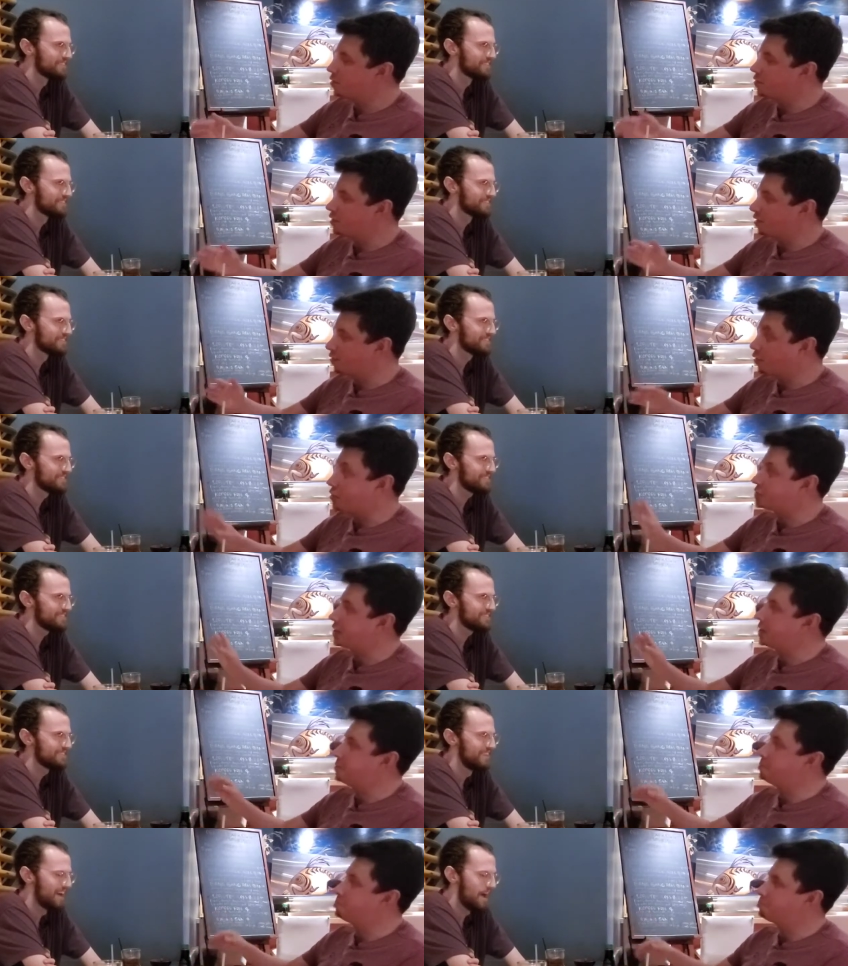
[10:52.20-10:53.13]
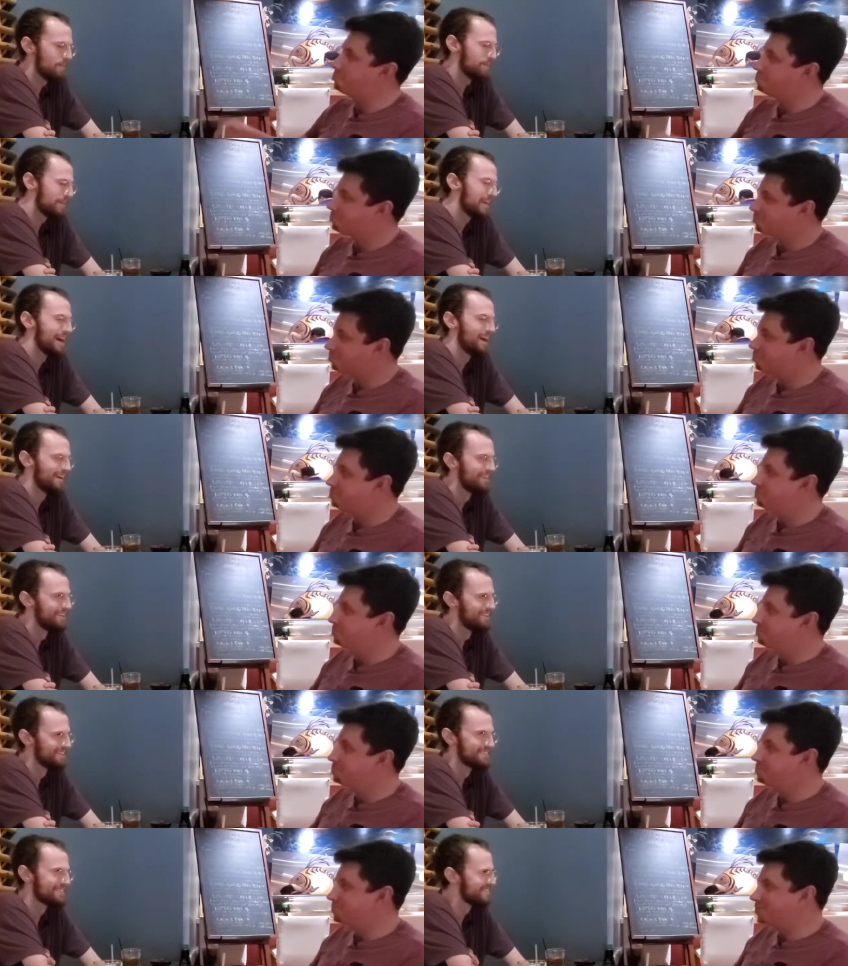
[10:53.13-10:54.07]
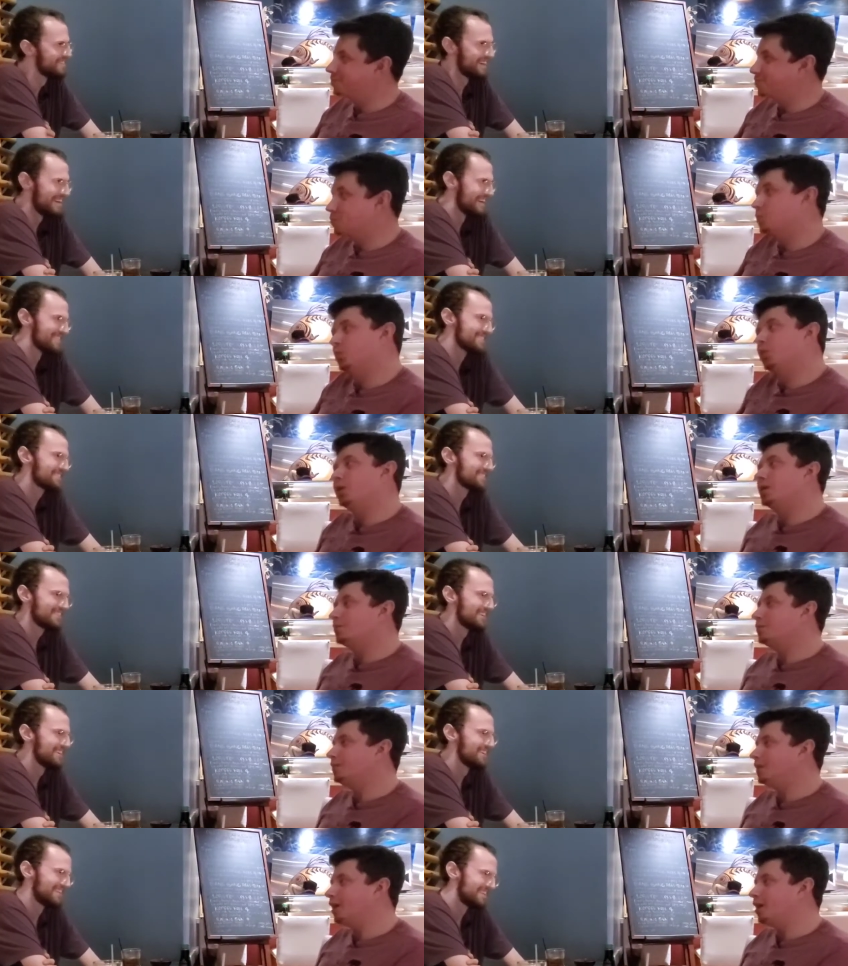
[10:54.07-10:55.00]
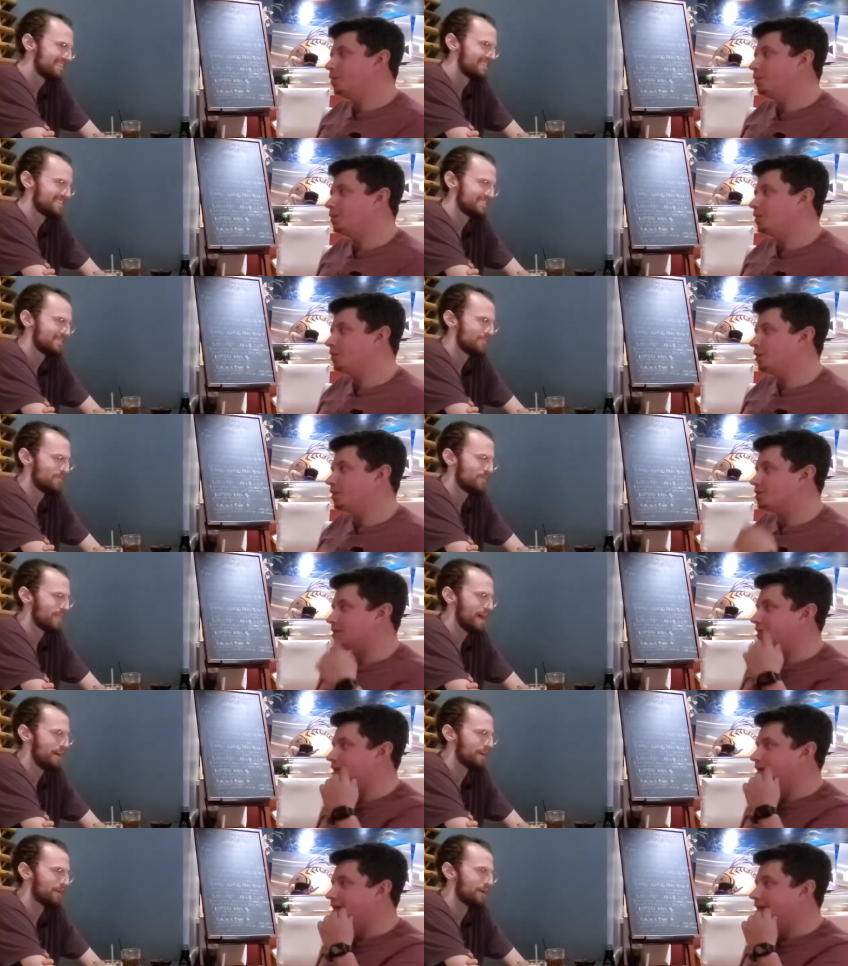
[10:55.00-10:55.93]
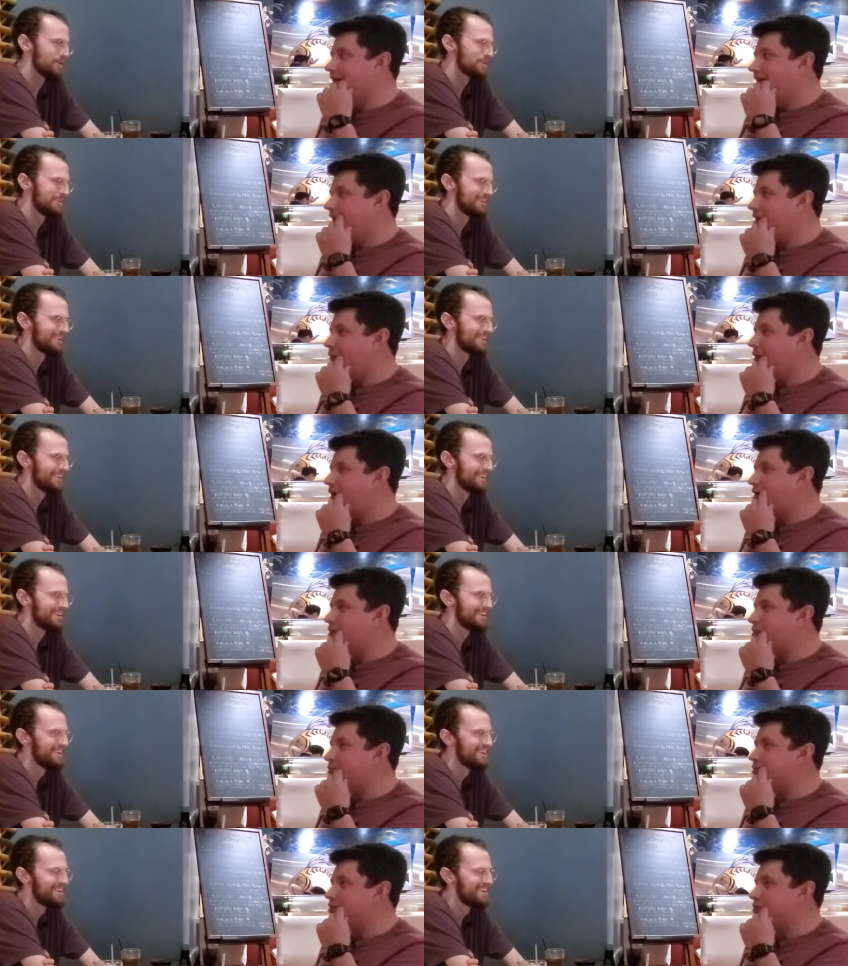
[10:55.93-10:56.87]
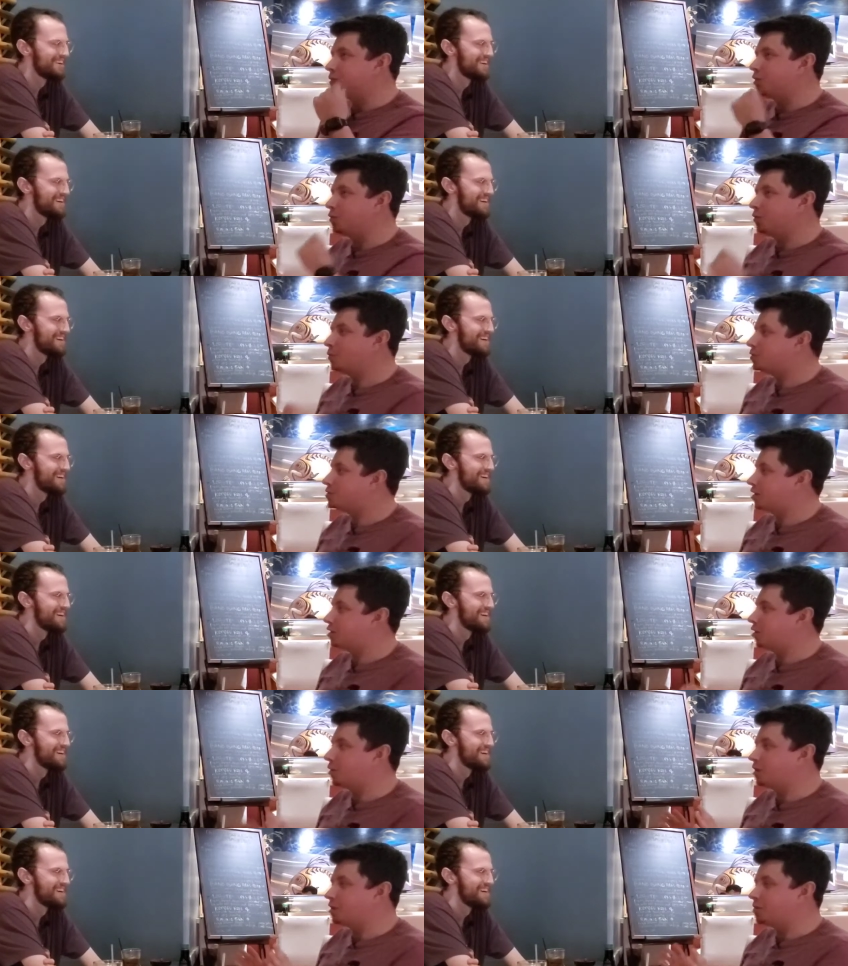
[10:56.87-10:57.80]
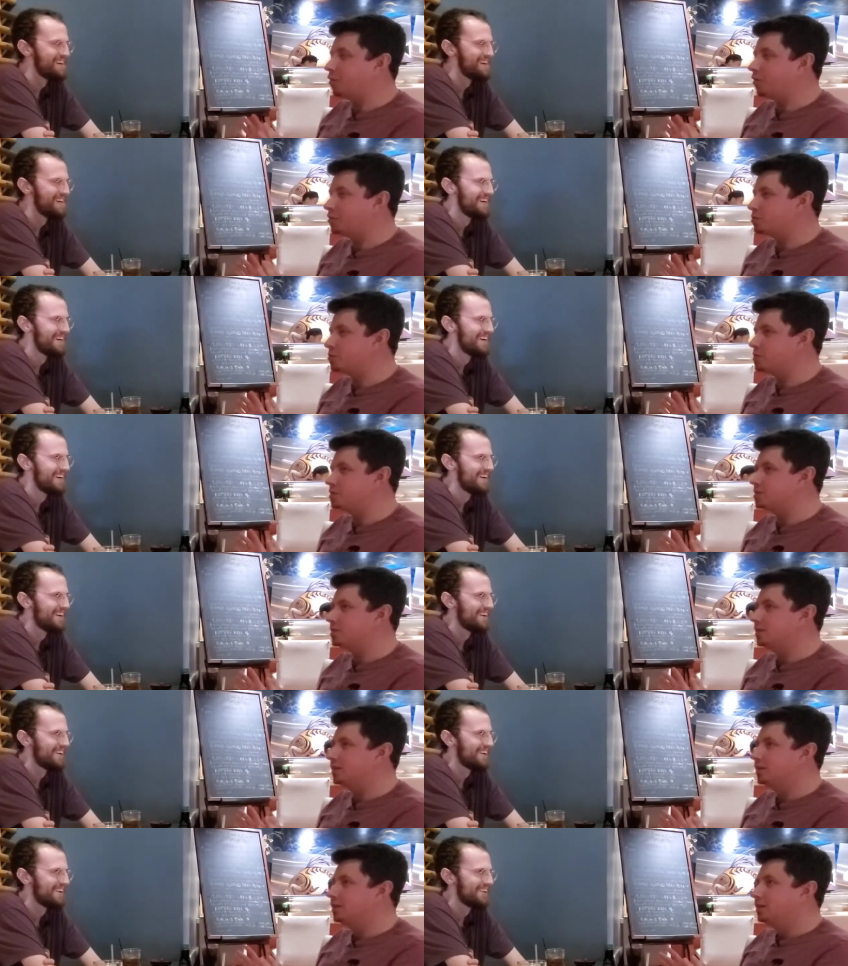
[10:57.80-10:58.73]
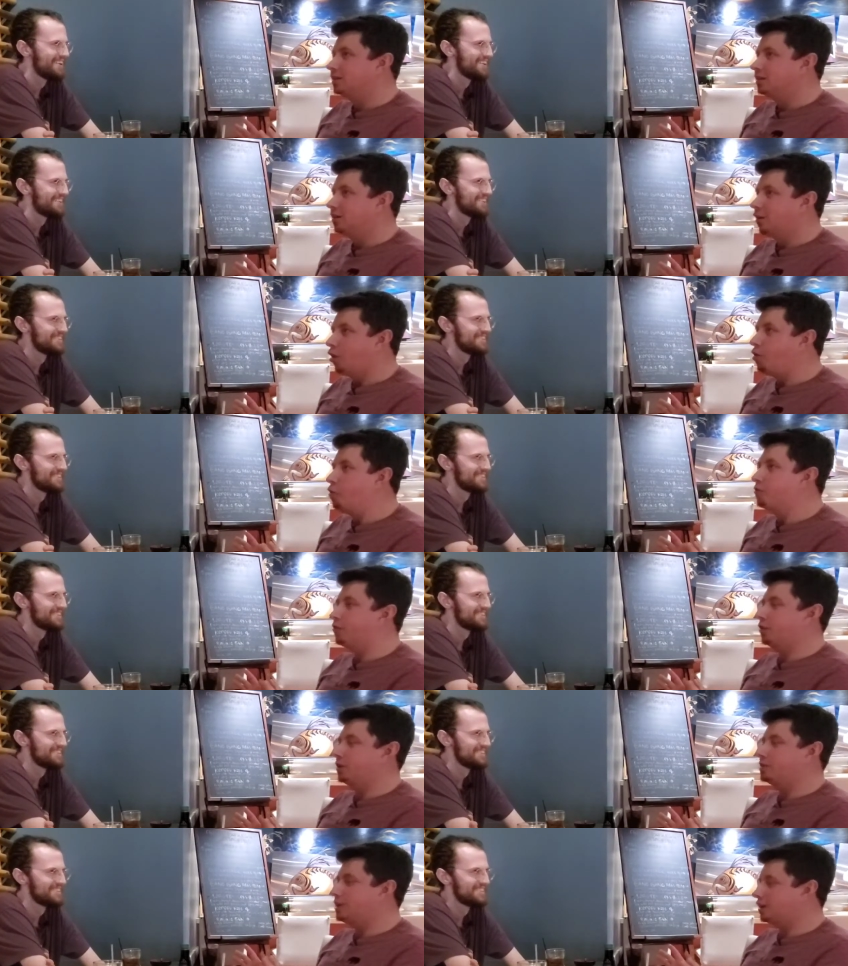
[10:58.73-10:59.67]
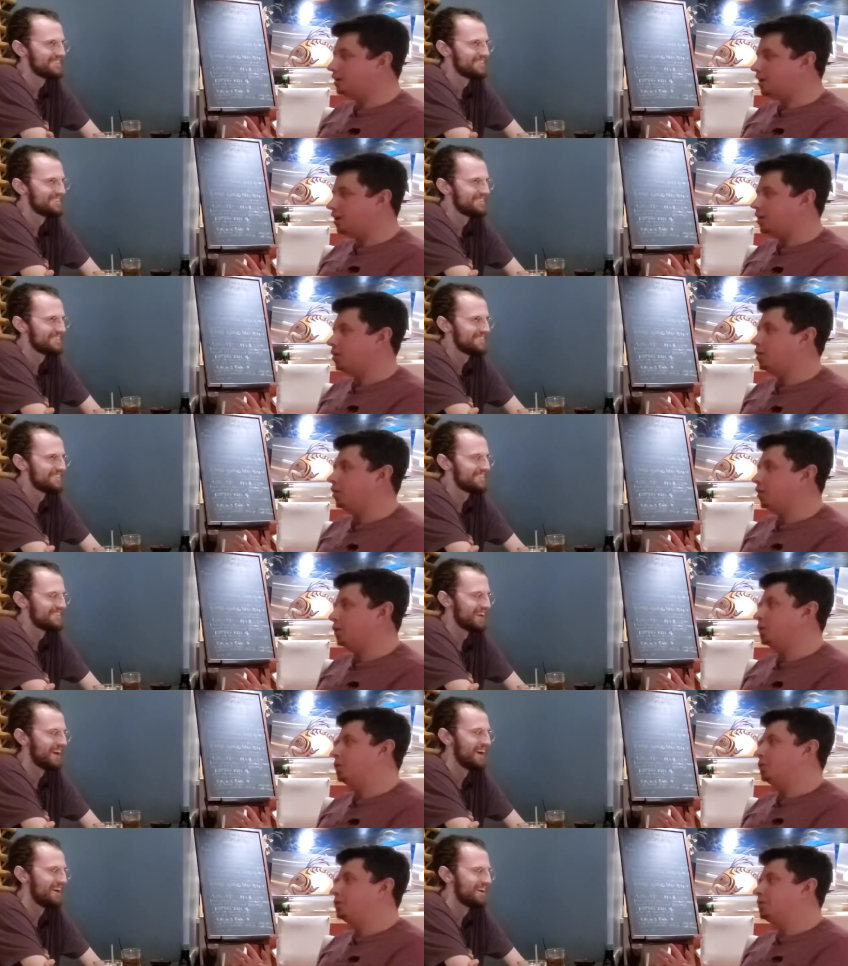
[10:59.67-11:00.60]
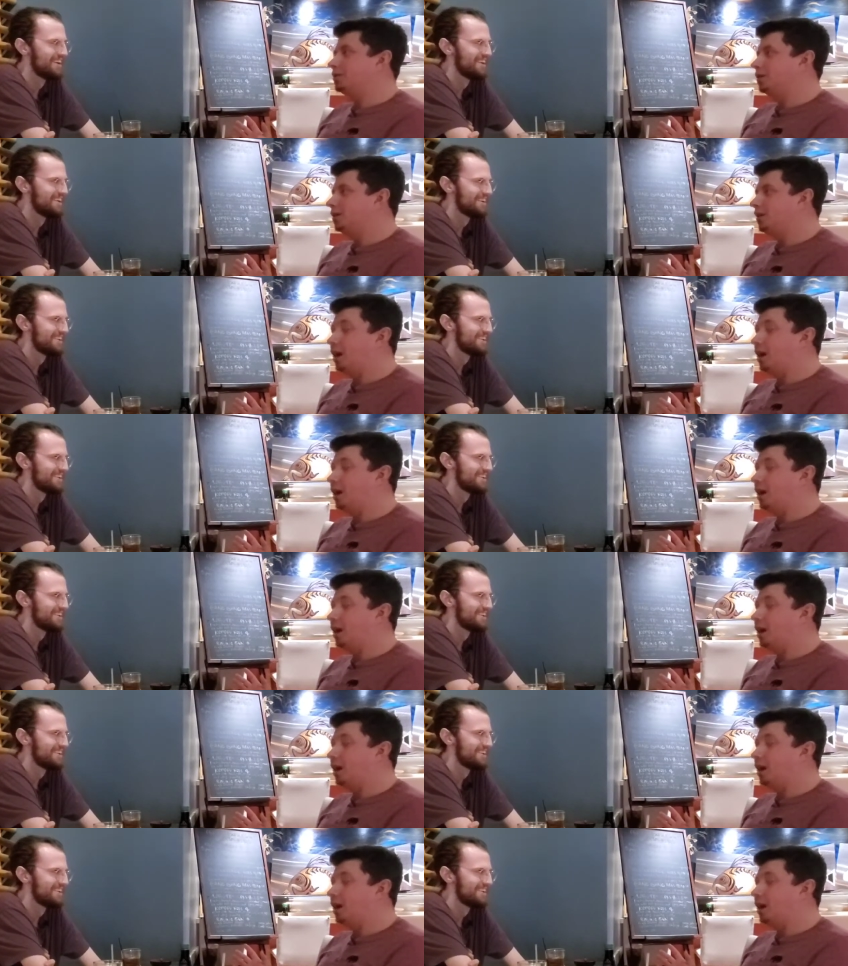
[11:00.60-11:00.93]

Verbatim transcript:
Speaker 1: movie of all time. I mean, yeah, it's it is pretty. Yeah, pretty rock without solid. a question. And when I used to smoke weed, which I don't anymore, this was over a decade ago. Yeah.